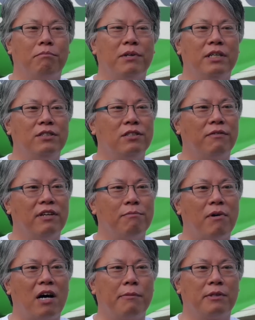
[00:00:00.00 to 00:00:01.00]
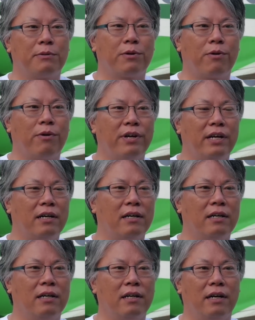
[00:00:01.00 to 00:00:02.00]
Ministry of Environment of Korea
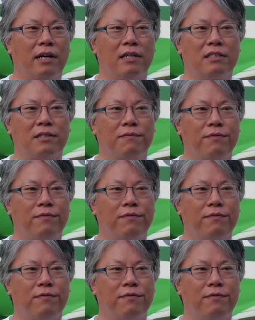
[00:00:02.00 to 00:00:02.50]
has